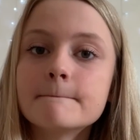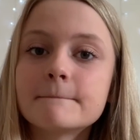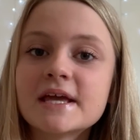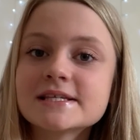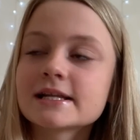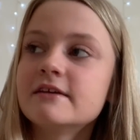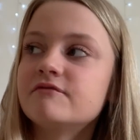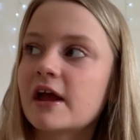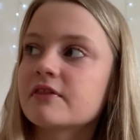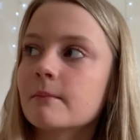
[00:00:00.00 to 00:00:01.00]
Basically,
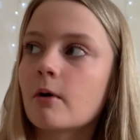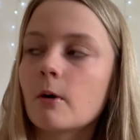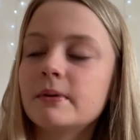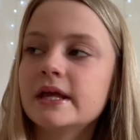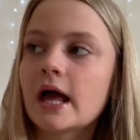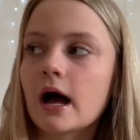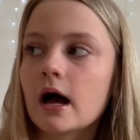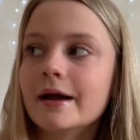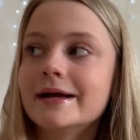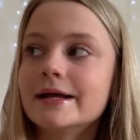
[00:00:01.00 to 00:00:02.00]
Faith and Poppy
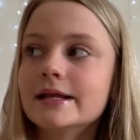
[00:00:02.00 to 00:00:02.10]
are